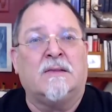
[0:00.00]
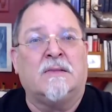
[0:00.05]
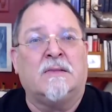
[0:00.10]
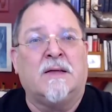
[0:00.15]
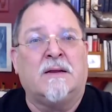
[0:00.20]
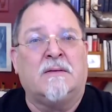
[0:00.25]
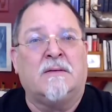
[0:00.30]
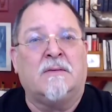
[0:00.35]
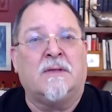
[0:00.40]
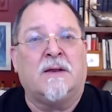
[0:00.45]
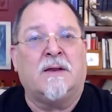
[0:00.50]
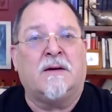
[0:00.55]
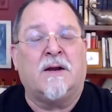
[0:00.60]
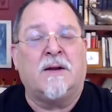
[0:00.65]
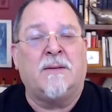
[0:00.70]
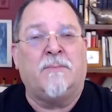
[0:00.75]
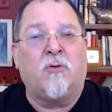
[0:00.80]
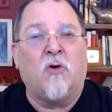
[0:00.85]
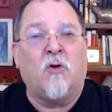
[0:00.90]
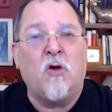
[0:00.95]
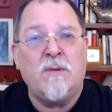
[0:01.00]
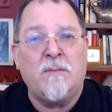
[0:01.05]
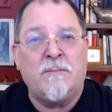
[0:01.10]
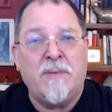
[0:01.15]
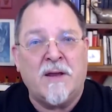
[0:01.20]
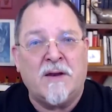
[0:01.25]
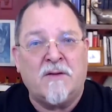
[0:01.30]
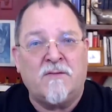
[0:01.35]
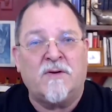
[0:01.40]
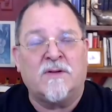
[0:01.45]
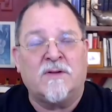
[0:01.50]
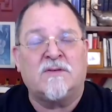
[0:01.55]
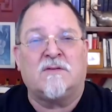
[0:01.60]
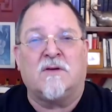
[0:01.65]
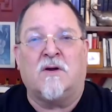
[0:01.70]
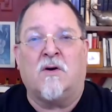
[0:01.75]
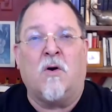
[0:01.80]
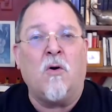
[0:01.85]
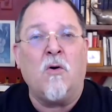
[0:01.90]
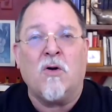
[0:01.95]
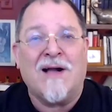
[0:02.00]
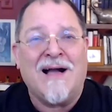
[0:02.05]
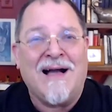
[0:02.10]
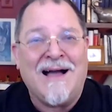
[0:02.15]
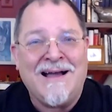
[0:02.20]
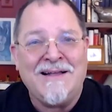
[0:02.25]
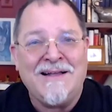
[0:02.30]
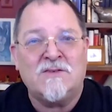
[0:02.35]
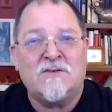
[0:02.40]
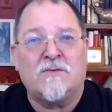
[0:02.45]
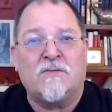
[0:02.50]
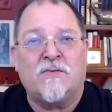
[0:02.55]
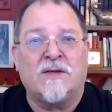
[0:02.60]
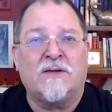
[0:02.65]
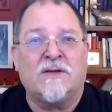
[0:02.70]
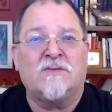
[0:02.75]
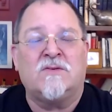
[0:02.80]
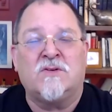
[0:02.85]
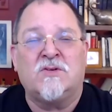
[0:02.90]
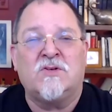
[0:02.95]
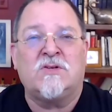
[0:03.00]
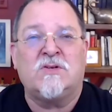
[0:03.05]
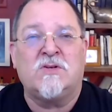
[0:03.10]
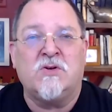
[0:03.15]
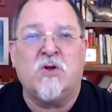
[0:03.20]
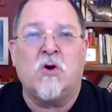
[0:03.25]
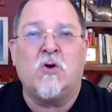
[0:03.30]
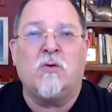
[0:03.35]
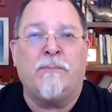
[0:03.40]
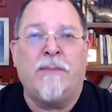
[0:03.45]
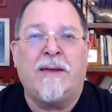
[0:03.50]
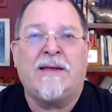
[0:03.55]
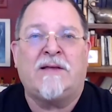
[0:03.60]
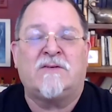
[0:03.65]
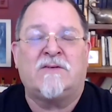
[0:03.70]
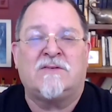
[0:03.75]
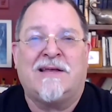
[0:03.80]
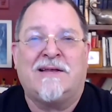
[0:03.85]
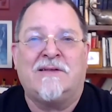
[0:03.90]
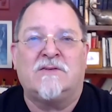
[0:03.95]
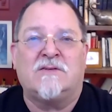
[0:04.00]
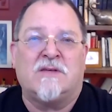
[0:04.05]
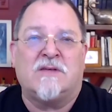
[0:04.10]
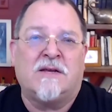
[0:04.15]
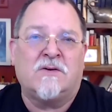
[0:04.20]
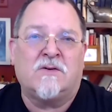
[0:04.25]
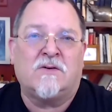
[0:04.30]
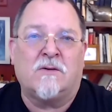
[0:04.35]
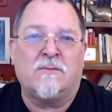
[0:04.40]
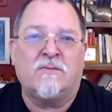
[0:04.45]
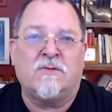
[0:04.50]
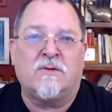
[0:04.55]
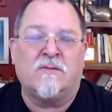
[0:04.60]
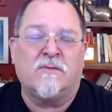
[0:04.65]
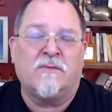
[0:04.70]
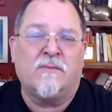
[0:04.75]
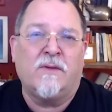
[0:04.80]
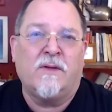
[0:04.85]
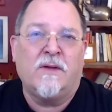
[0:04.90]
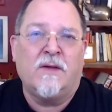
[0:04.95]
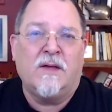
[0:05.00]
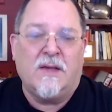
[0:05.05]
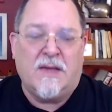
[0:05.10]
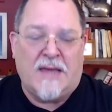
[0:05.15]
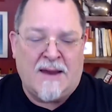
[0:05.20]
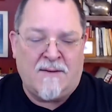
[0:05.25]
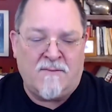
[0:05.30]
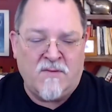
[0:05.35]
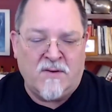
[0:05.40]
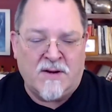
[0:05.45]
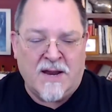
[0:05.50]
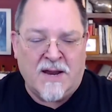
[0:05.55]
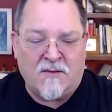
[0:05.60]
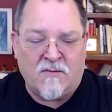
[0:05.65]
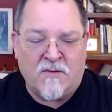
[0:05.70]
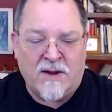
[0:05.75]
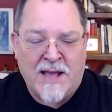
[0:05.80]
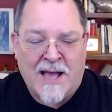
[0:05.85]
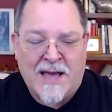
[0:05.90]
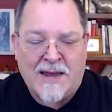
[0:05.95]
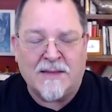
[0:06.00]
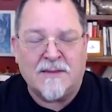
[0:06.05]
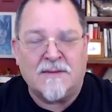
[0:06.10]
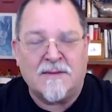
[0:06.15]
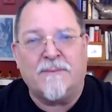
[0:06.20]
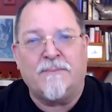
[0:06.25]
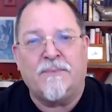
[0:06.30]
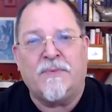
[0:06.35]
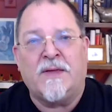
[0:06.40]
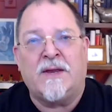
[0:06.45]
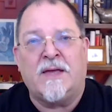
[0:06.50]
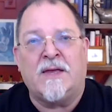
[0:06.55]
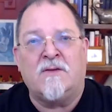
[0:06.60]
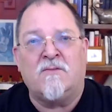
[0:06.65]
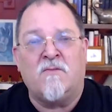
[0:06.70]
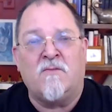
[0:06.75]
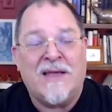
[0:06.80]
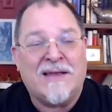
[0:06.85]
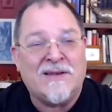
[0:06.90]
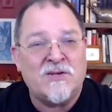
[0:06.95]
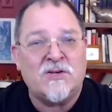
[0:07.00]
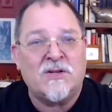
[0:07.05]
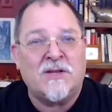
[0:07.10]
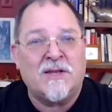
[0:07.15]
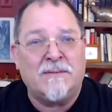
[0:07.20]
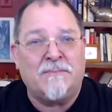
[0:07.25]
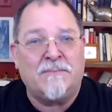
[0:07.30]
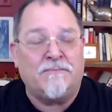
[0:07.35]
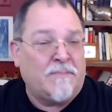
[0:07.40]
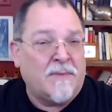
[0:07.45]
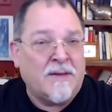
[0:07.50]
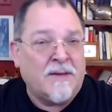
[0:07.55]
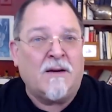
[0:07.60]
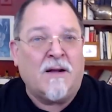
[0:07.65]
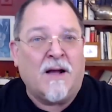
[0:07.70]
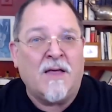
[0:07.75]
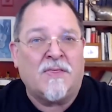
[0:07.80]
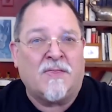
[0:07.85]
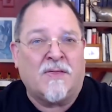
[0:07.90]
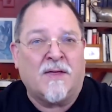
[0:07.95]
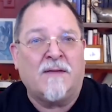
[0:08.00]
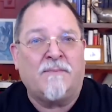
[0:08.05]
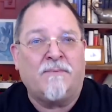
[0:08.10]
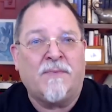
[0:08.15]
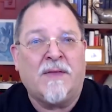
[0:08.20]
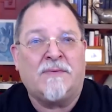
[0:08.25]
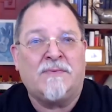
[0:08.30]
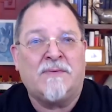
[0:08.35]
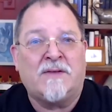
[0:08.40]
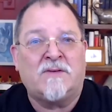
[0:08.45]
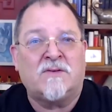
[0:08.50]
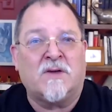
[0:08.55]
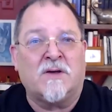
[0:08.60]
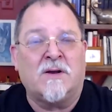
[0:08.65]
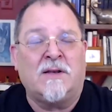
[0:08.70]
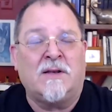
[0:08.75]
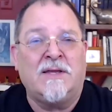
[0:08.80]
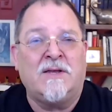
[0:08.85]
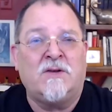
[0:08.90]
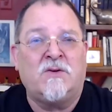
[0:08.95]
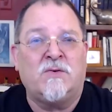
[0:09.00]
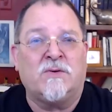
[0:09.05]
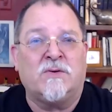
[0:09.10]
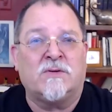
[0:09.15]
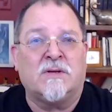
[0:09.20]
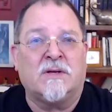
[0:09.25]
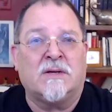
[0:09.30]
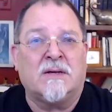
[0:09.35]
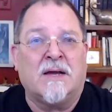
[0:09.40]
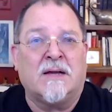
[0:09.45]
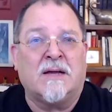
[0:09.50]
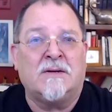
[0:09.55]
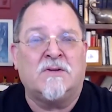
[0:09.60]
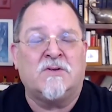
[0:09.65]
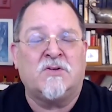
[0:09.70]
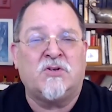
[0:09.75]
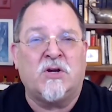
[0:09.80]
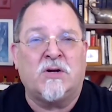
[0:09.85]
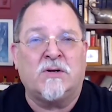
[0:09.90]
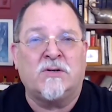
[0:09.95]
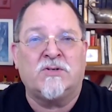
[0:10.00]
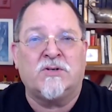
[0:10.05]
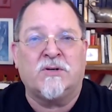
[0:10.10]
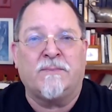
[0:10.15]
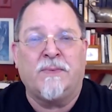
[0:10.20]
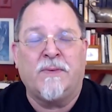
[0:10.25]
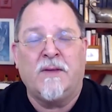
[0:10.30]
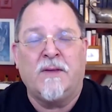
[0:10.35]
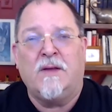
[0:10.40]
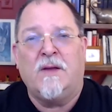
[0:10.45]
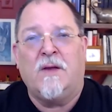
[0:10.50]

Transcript: their unemployment benefits, all kinds of things that just don't make sense in terms of everyday reality. And eventually, I think that's going to lead to a disjuncture